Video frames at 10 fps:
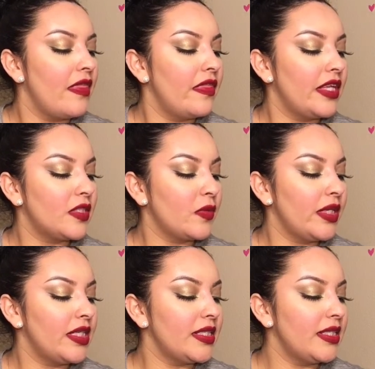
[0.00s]
this one
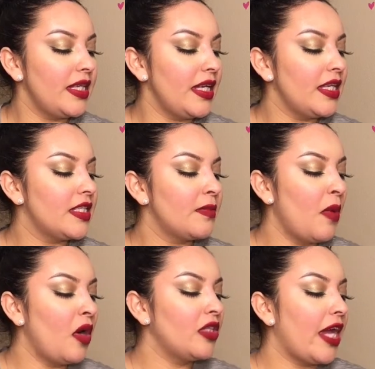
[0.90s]
is the
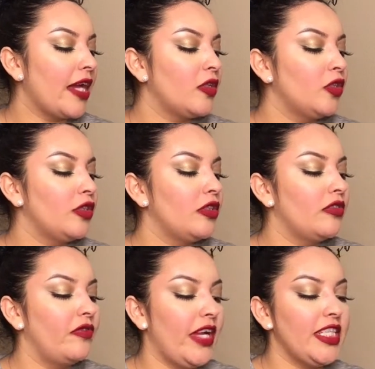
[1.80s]
small angled
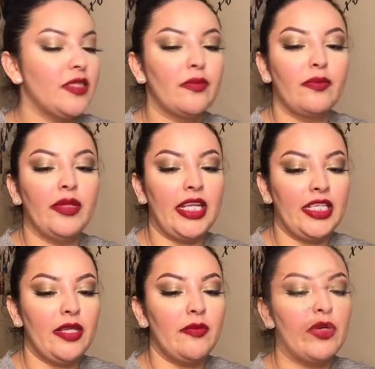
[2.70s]
face
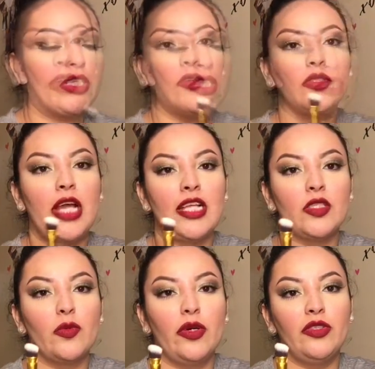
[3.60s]
blending brush
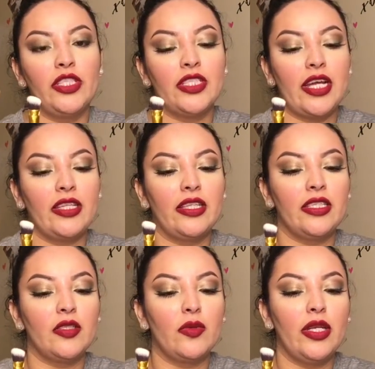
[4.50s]
as well, just like
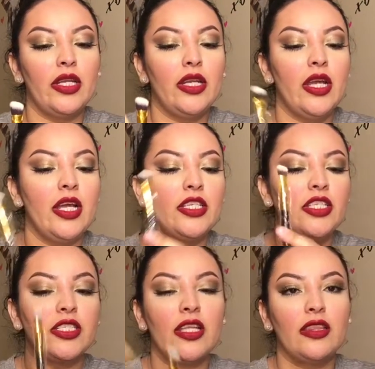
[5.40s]
this one.
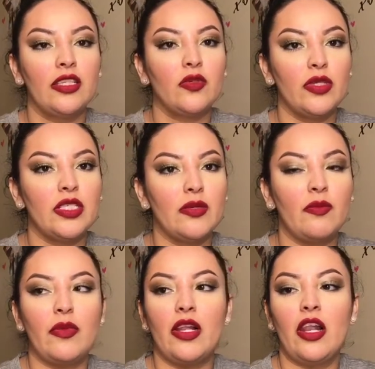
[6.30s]
Just that this one is a
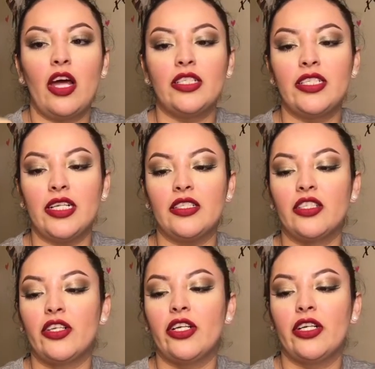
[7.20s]
lot
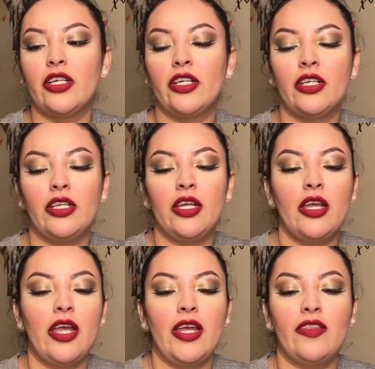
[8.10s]
denser
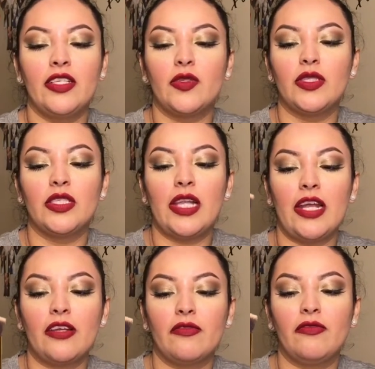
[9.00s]
and this one's
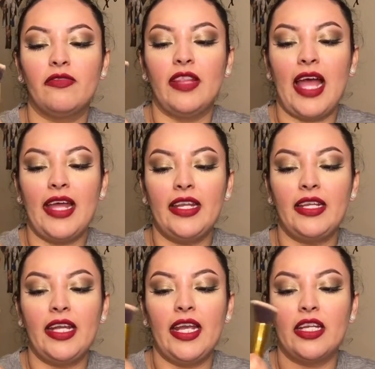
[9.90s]
like flat
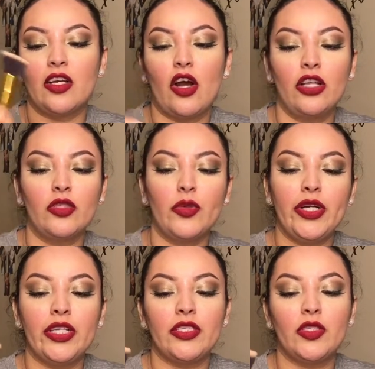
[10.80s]
and
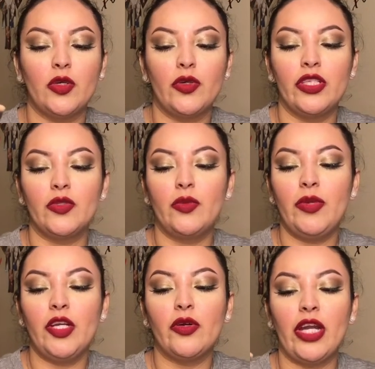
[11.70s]
contoured. So this would
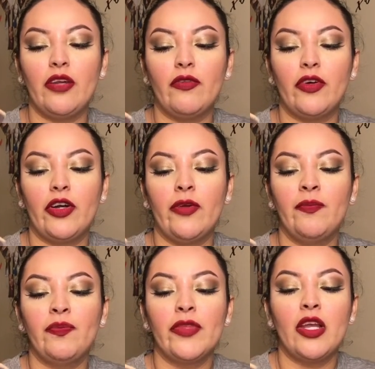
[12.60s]
be great for
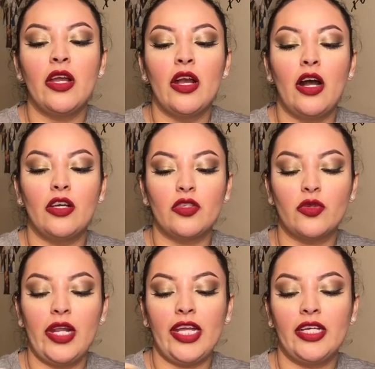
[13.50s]
also
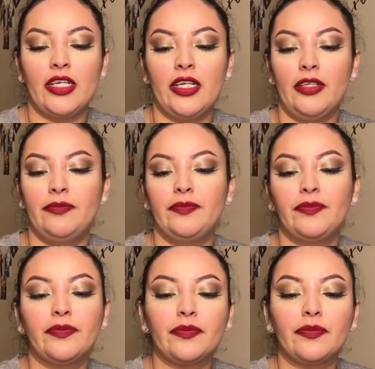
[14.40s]
like a, um,